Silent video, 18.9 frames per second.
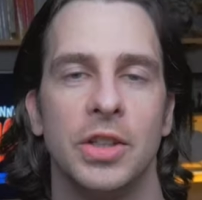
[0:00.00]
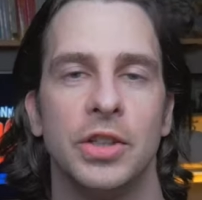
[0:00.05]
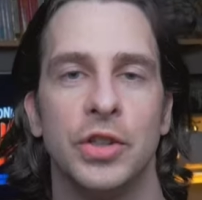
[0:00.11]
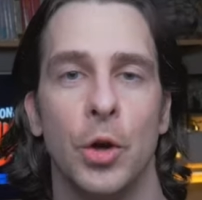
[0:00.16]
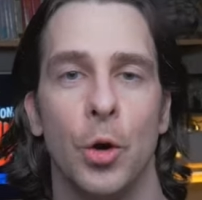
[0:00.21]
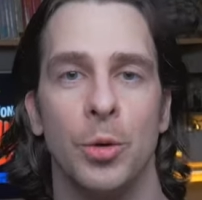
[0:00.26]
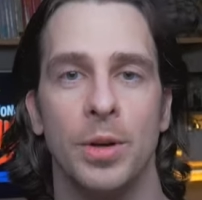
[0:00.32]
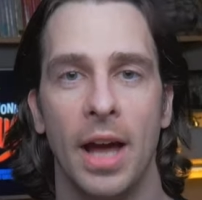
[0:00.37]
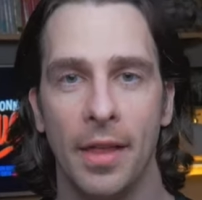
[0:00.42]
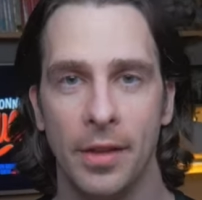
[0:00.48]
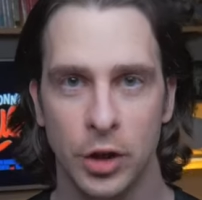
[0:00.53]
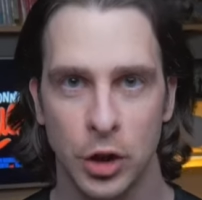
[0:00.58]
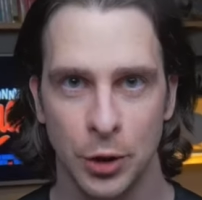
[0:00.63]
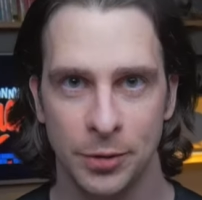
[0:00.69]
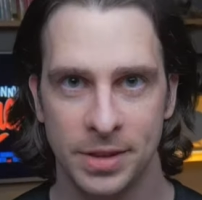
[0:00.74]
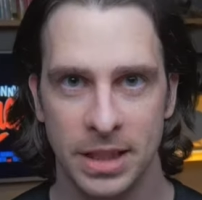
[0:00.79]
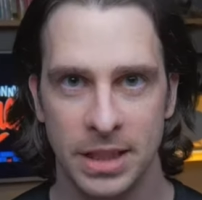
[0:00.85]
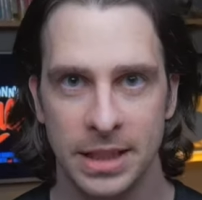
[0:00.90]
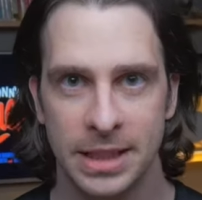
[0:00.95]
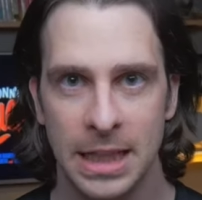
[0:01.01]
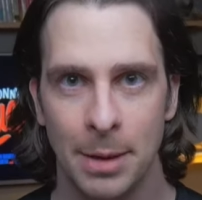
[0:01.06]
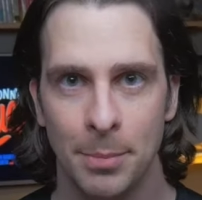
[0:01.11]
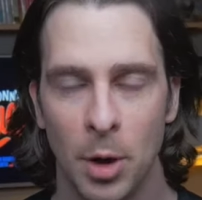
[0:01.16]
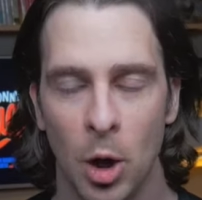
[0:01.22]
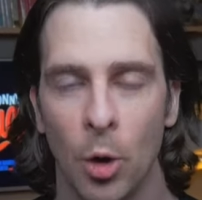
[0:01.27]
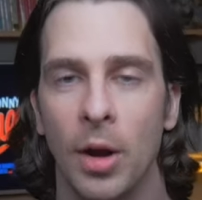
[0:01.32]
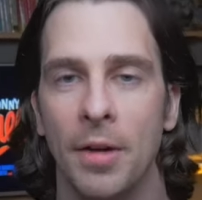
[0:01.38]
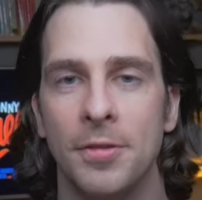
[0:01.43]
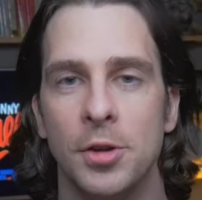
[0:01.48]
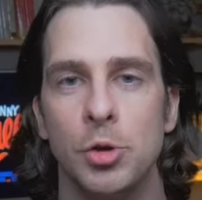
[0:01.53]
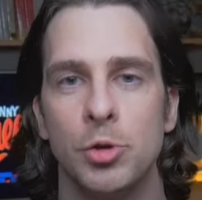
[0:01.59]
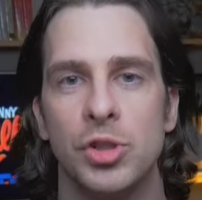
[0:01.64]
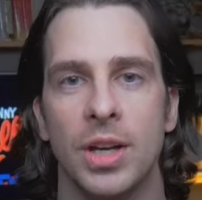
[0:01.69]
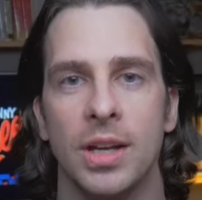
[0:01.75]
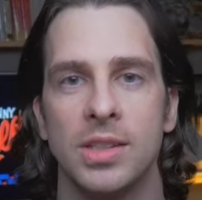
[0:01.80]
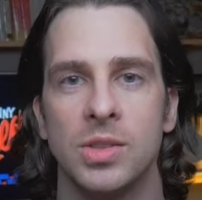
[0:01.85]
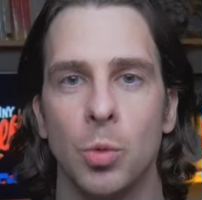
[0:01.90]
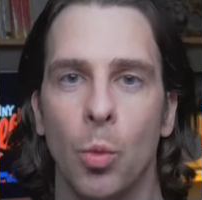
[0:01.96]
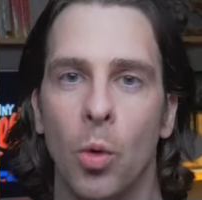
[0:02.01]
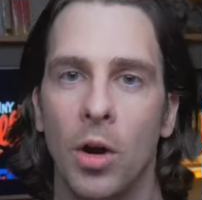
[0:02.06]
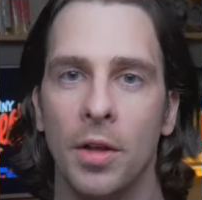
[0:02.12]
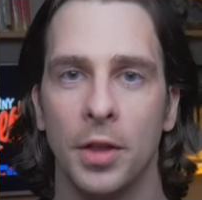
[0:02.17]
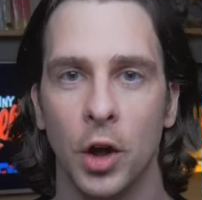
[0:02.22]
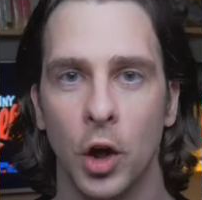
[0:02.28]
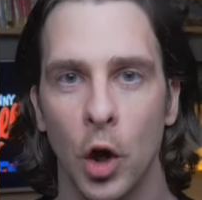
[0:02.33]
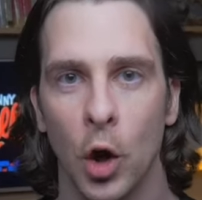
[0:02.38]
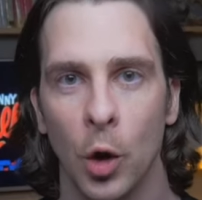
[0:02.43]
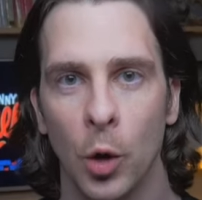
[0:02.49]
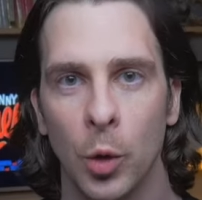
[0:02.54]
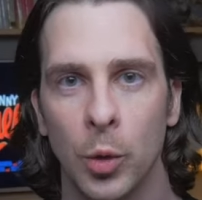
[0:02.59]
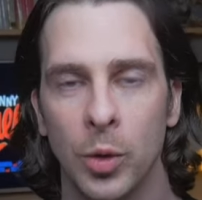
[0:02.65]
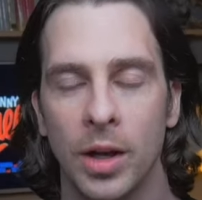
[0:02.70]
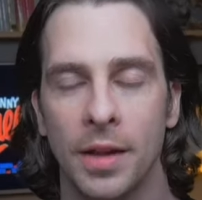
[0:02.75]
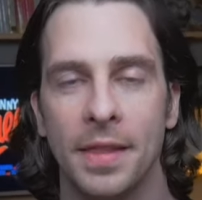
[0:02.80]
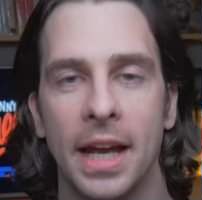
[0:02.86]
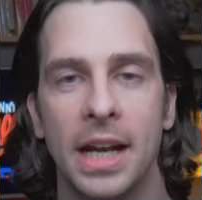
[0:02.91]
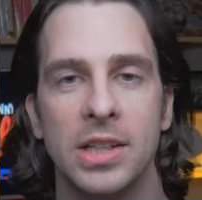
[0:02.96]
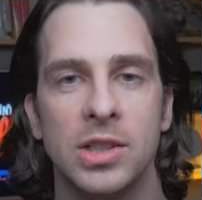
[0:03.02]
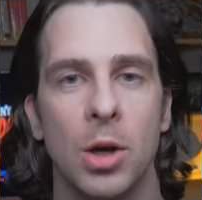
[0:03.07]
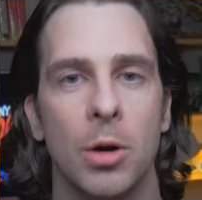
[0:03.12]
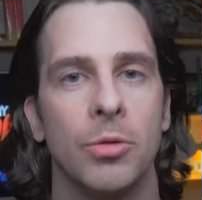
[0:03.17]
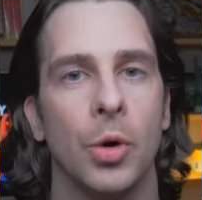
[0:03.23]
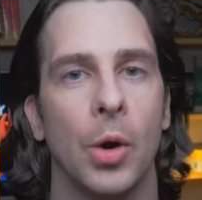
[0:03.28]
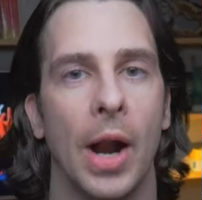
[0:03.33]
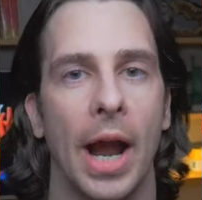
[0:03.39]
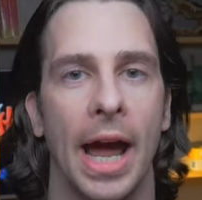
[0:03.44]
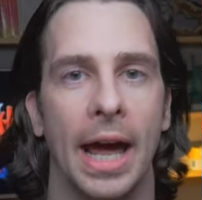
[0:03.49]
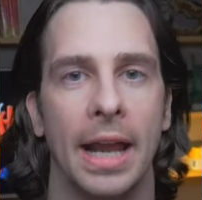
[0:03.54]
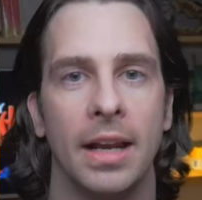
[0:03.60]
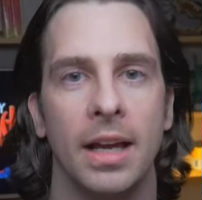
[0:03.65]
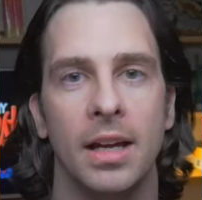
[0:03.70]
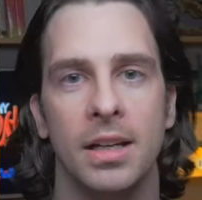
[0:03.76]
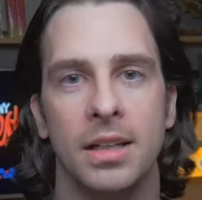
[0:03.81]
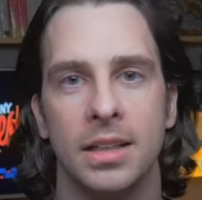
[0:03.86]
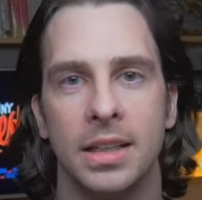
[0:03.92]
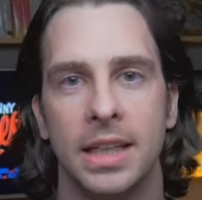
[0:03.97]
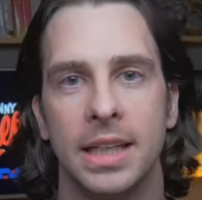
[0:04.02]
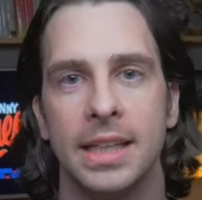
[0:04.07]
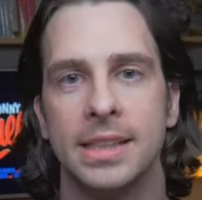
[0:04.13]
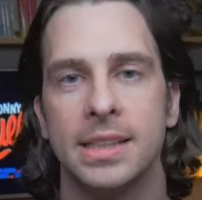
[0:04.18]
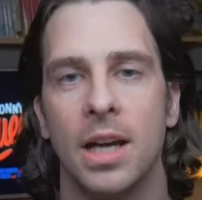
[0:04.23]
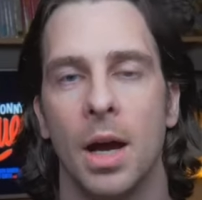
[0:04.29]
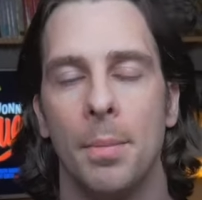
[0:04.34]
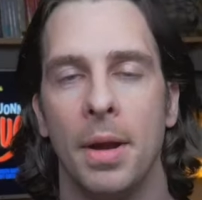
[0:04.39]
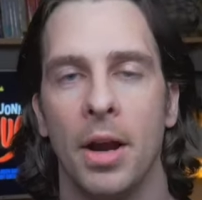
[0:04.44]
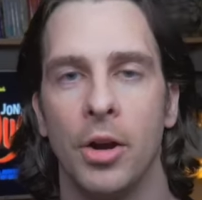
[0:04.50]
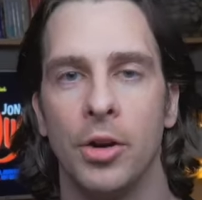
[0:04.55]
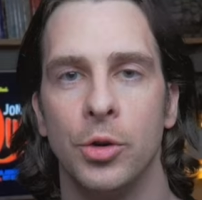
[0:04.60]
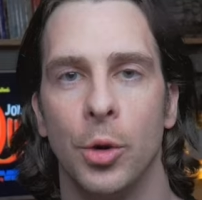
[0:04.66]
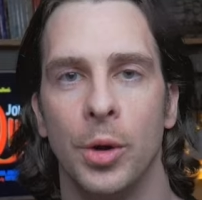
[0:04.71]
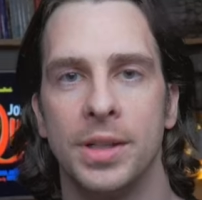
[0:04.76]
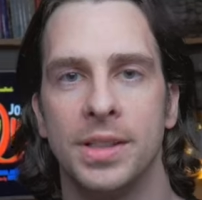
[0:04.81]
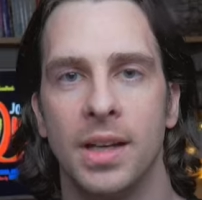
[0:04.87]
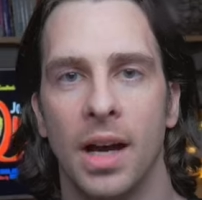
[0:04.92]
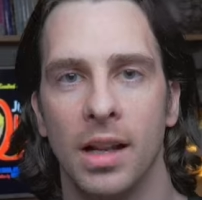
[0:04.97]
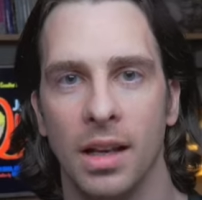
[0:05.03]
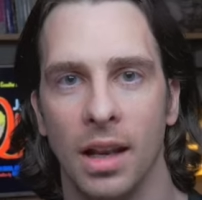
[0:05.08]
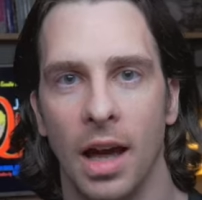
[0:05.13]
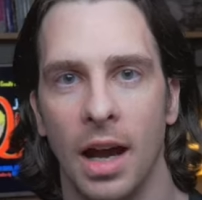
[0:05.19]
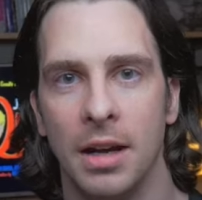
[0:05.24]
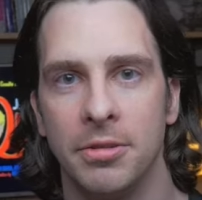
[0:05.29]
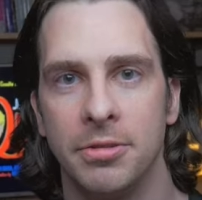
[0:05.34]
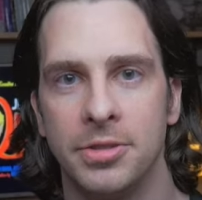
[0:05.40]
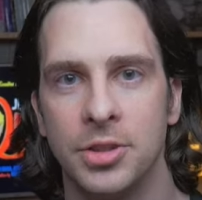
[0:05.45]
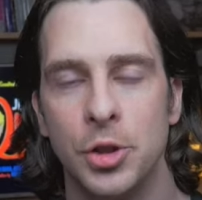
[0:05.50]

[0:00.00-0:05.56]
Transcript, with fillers: So now that you've seen the demo, if you just want the code, that is over at git.paranoid.life.